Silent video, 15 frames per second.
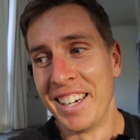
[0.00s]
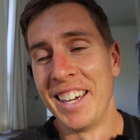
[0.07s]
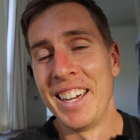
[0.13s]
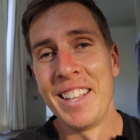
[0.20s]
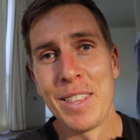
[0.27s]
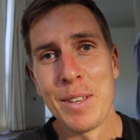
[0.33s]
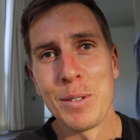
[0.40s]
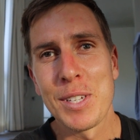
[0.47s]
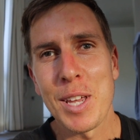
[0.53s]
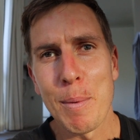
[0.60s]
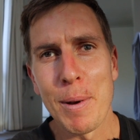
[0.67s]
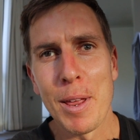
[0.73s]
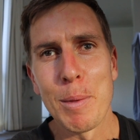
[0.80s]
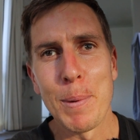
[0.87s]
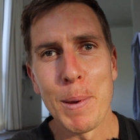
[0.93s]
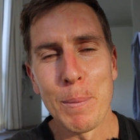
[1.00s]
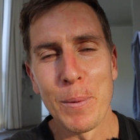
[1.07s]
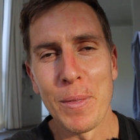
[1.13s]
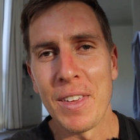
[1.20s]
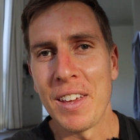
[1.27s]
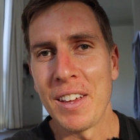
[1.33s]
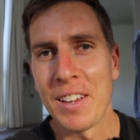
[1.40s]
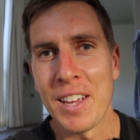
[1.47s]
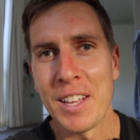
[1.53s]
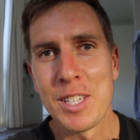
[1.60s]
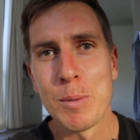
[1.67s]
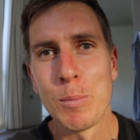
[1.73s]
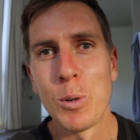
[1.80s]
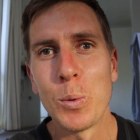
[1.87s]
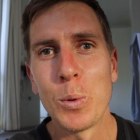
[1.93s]
And there was a couple other people there, had
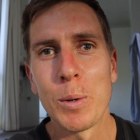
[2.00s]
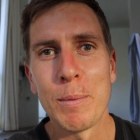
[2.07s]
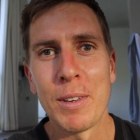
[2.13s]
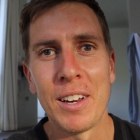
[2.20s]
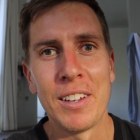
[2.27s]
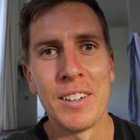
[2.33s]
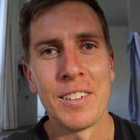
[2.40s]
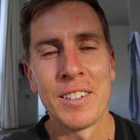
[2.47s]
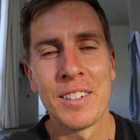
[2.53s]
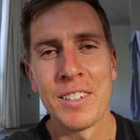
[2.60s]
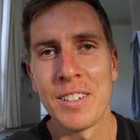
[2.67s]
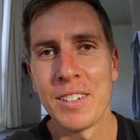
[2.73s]
some more watermelon.